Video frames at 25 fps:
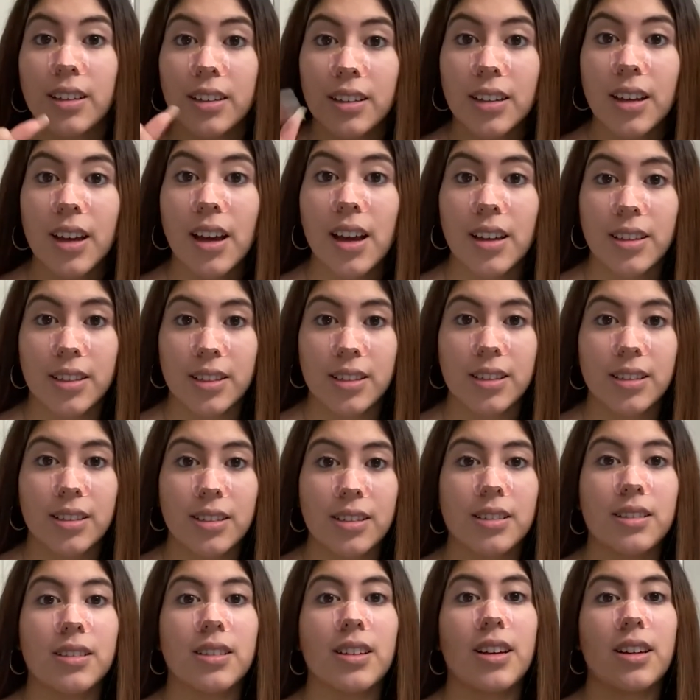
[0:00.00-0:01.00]

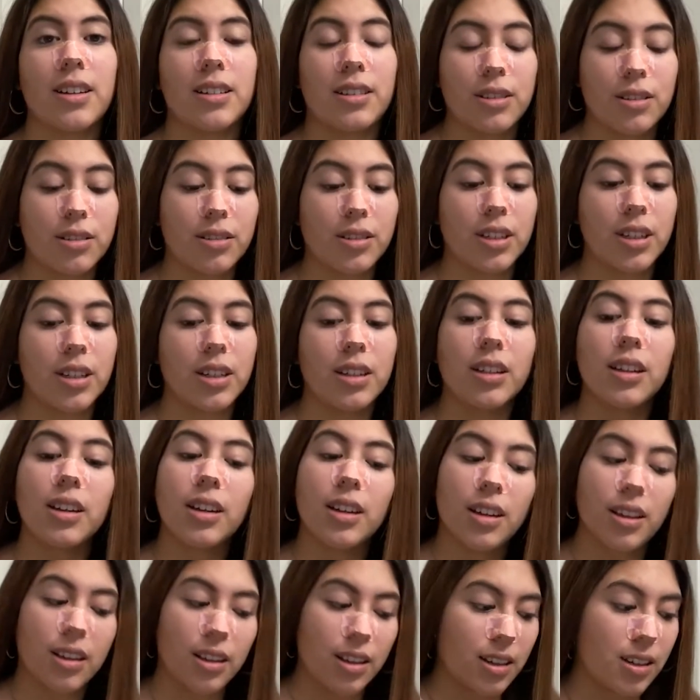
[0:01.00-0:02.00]
yes, I agree.
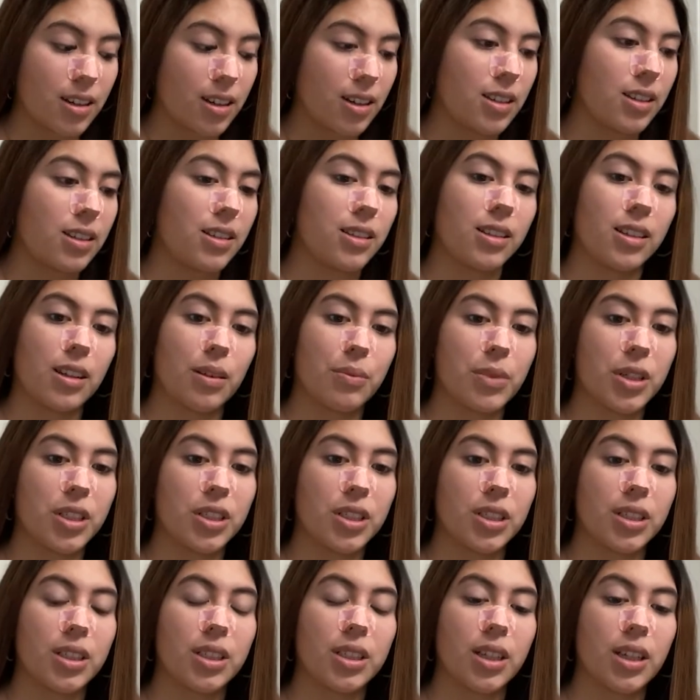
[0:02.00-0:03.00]
And I need to get my
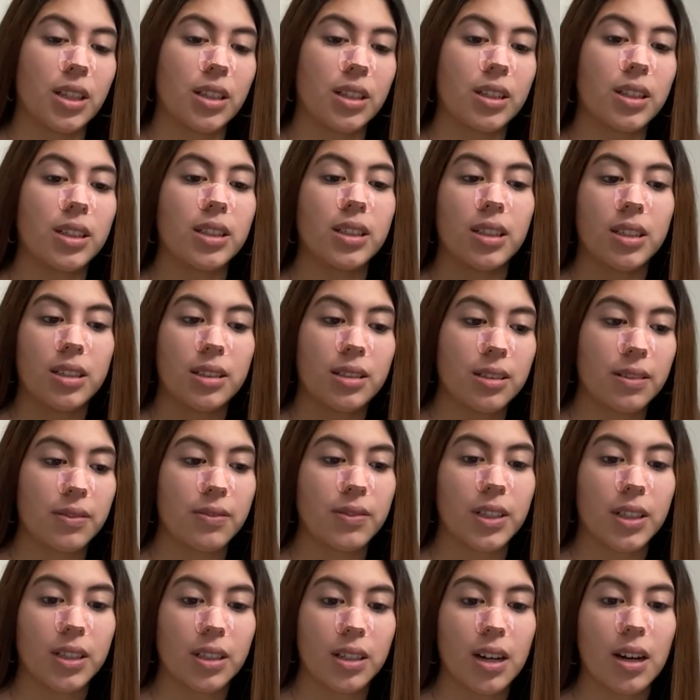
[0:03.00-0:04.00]
shit together and I need to
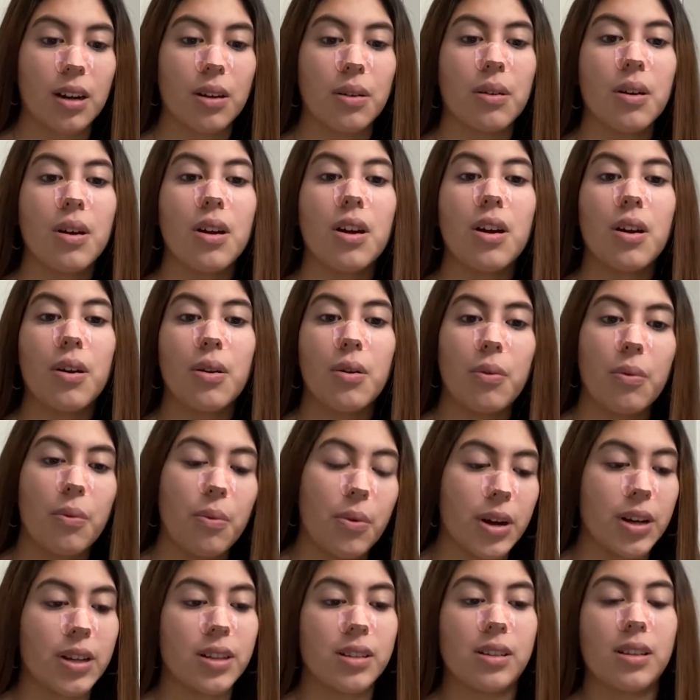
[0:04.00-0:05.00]
figure out
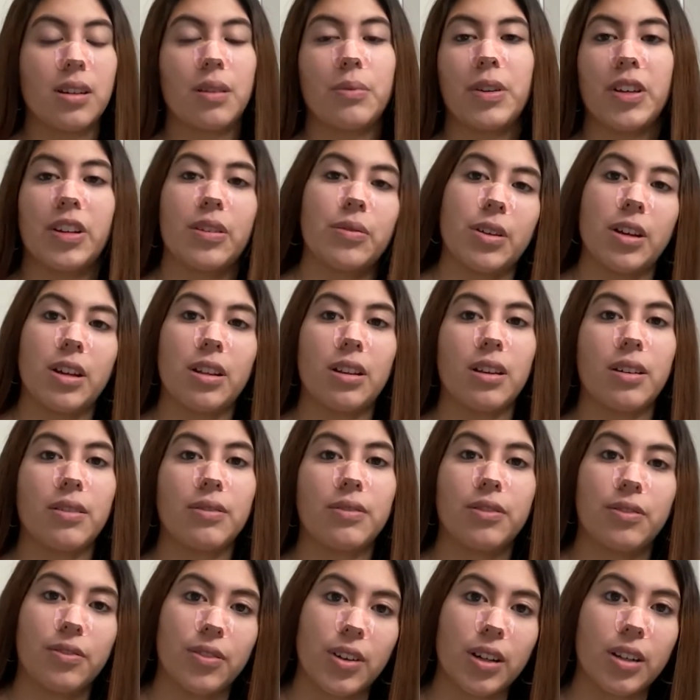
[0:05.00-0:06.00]
what is going to make my
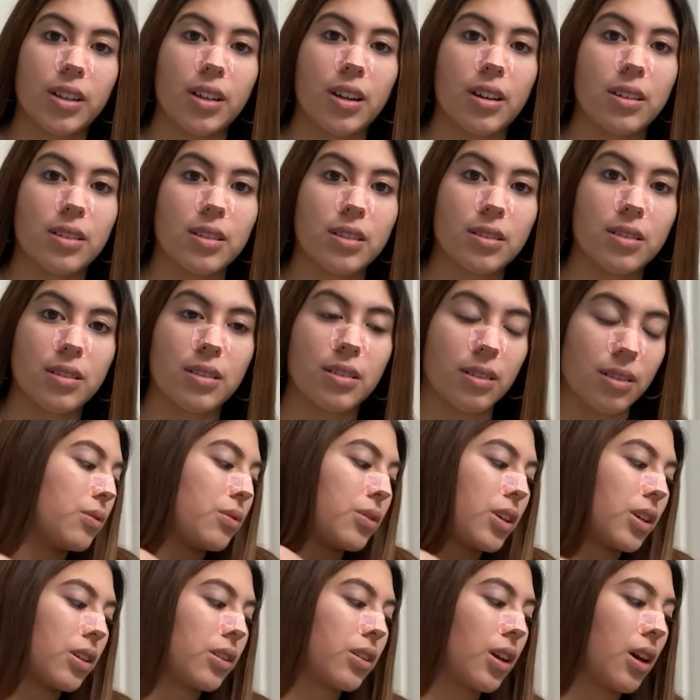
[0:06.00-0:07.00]
life a fuck yes. I
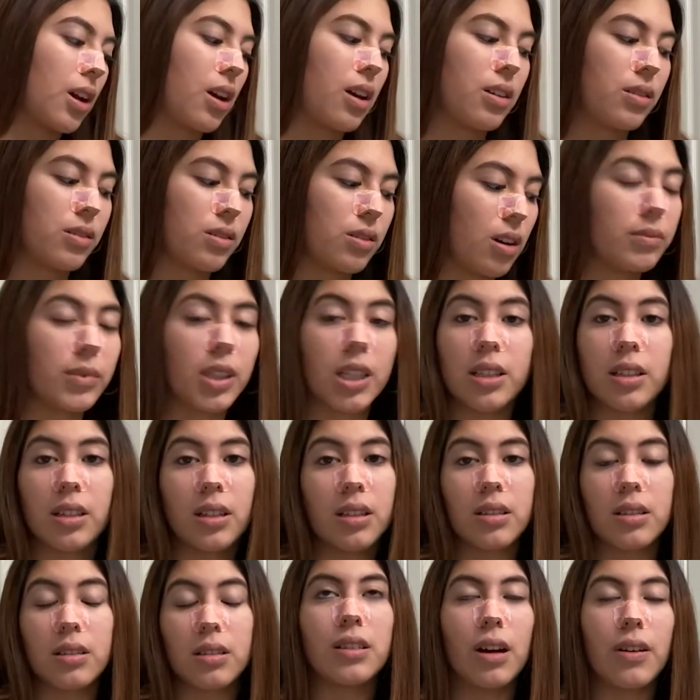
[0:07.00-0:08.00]
do think that
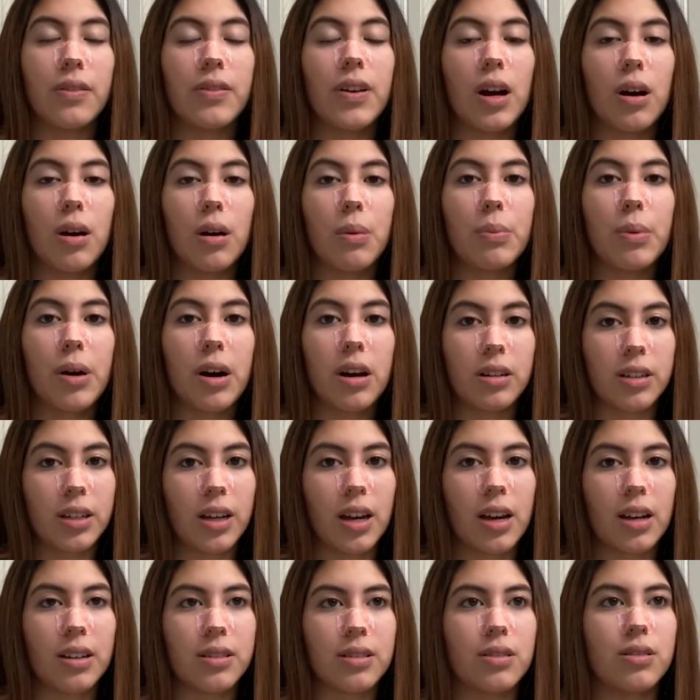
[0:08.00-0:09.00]
listening to self-help
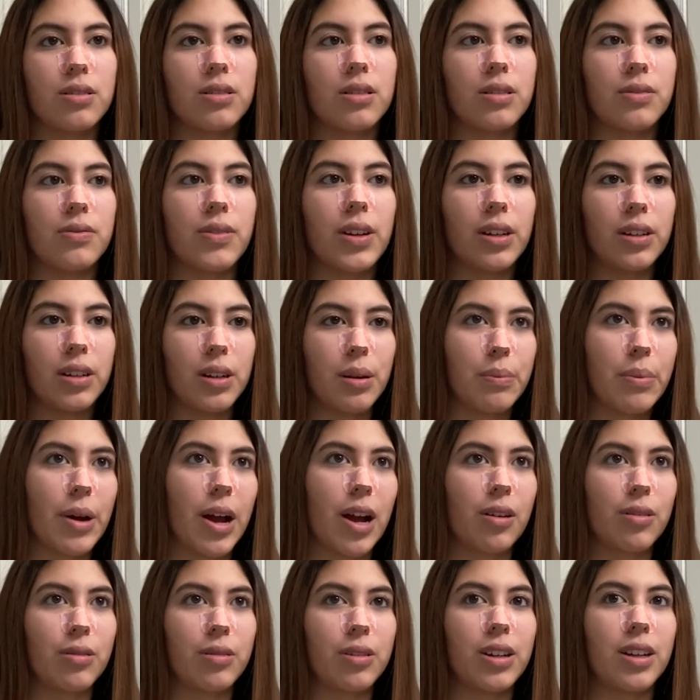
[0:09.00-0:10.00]
podcasts are just very
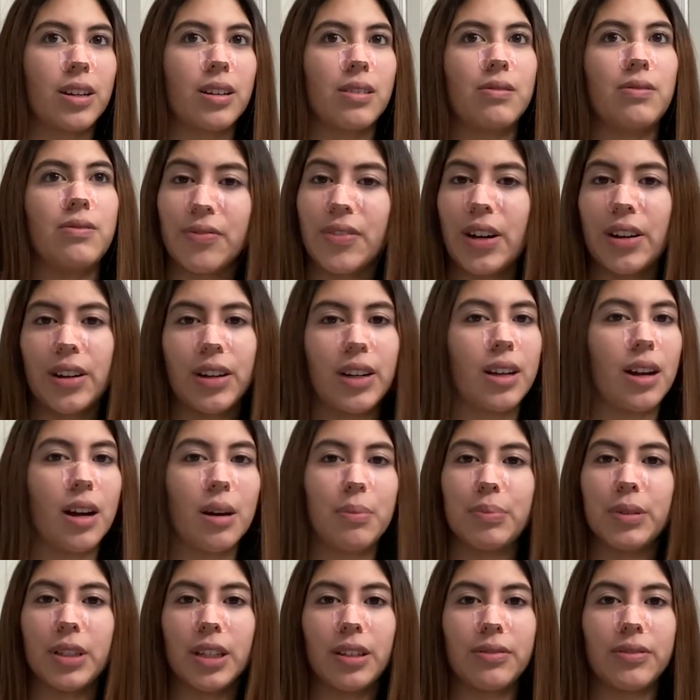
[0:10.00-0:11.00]
empowering, very
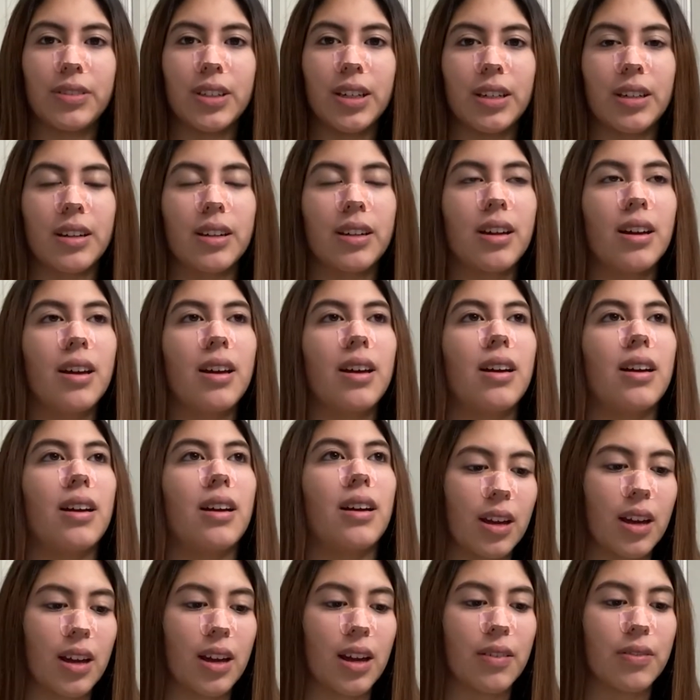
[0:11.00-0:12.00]
uplifting.
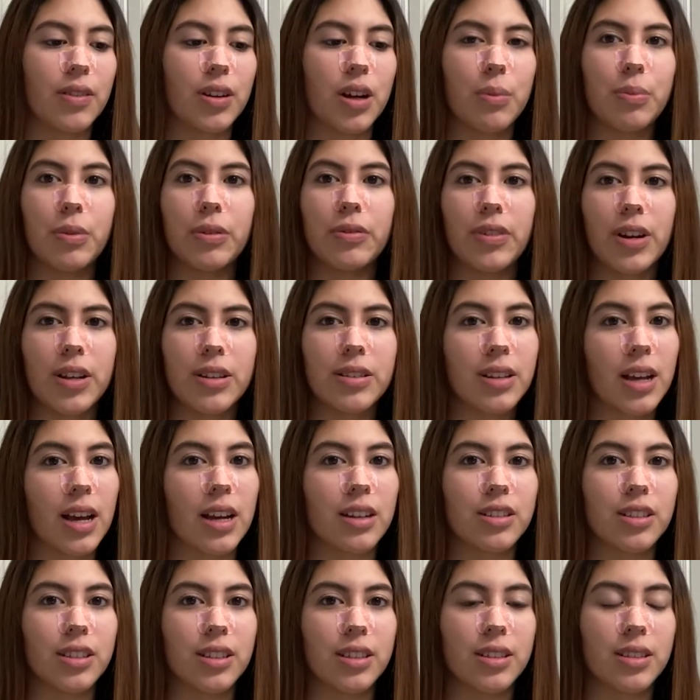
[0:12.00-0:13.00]
I have a couple friends that
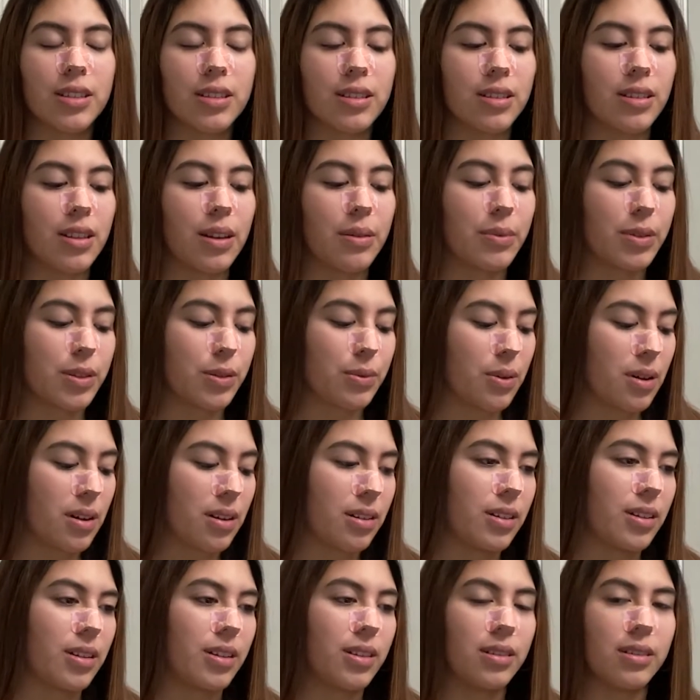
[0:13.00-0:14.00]
actually listen to them as
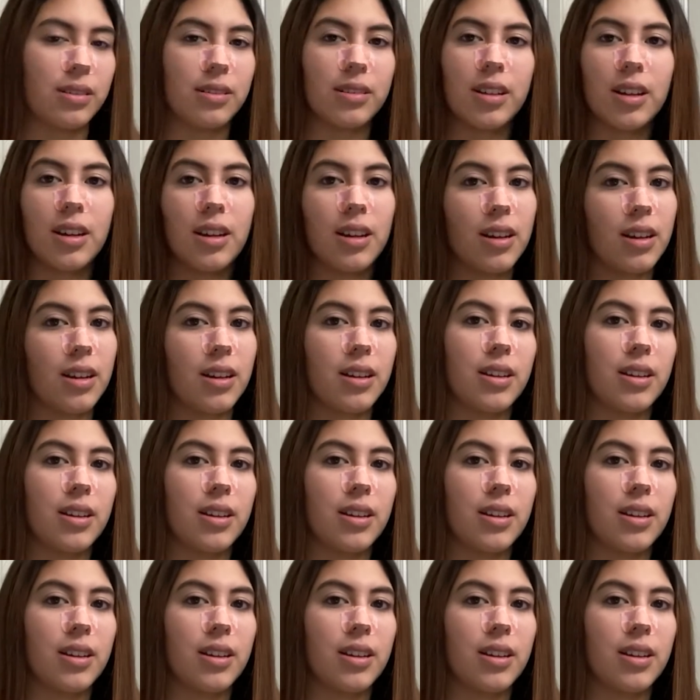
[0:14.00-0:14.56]
well, and